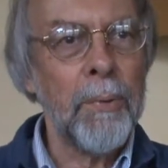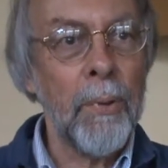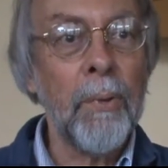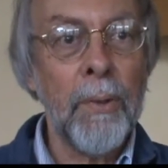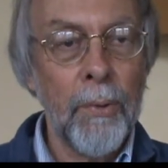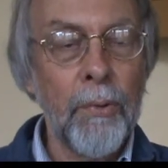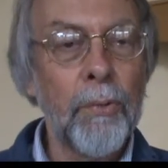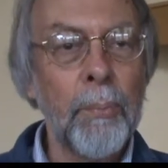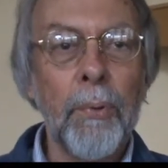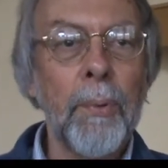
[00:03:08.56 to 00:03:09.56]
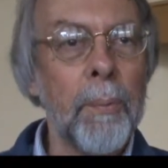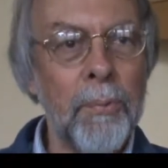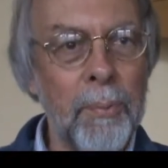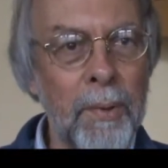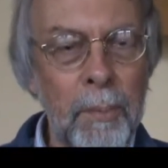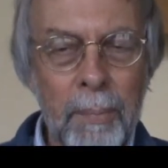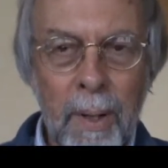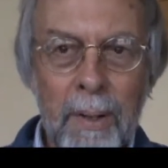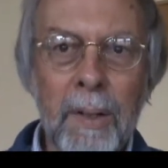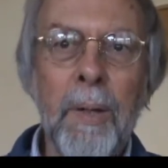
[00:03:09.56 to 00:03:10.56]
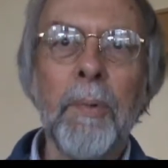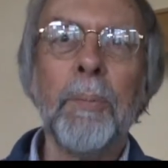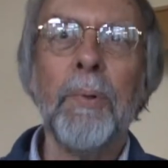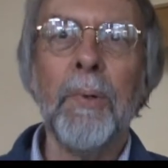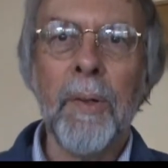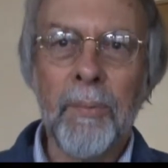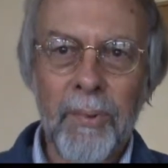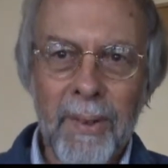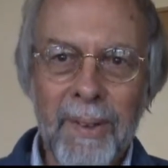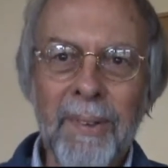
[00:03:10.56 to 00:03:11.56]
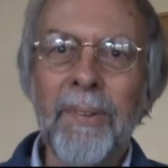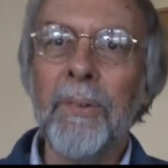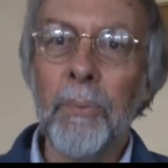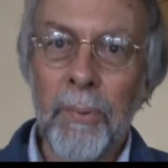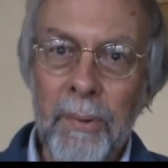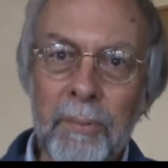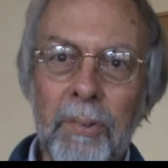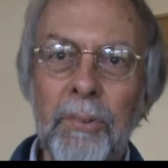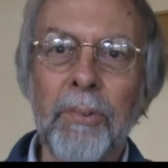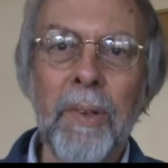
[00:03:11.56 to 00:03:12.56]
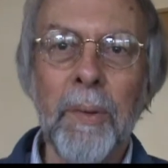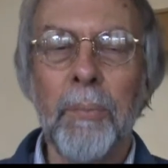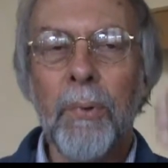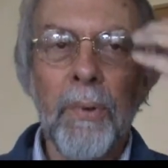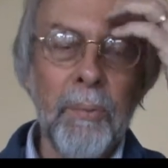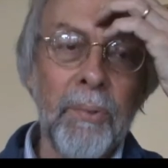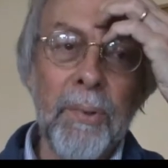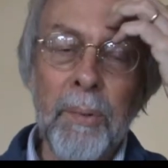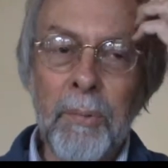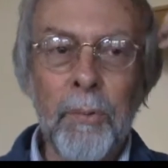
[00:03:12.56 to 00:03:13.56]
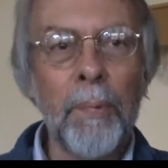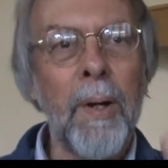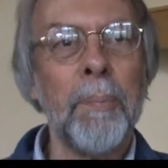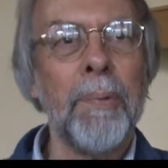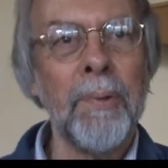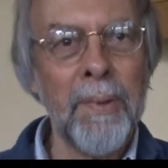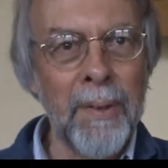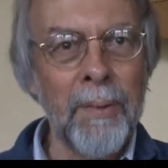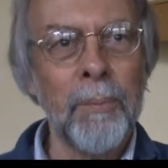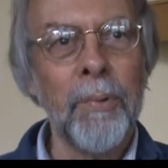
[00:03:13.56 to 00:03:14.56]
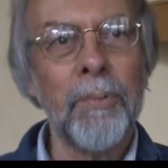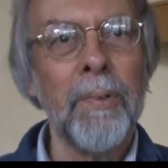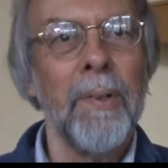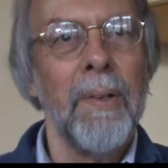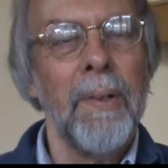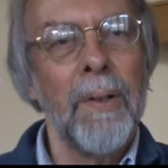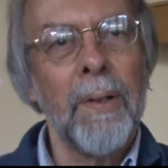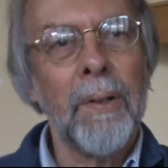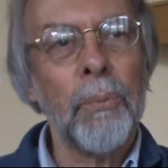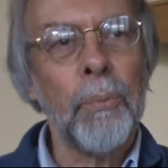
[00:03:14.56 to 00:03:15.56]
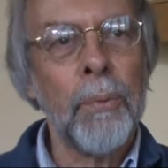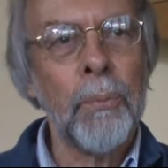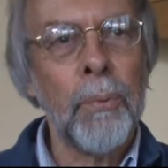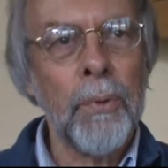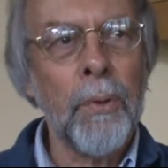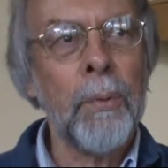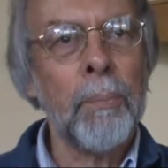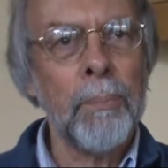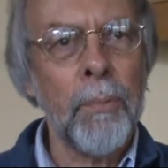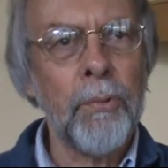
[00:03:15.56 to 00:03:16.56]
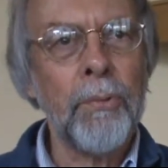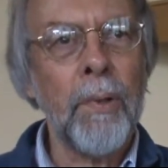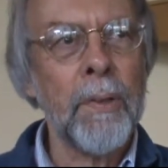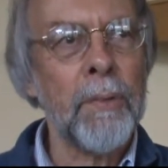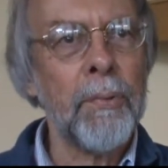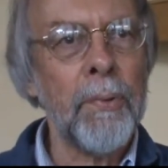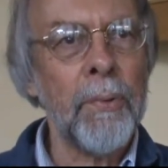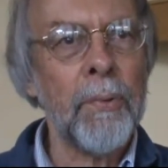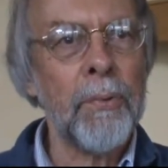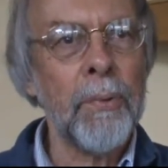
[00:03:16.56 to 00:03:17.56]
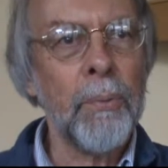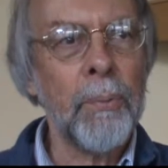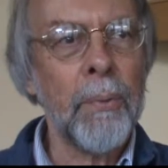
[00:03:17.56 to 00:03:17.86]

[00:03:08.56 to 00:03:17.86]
But those two programs, I mean, our biodynamic programs and the Waldorf teacher training programs, are the most popular and the most we're known most strongly for those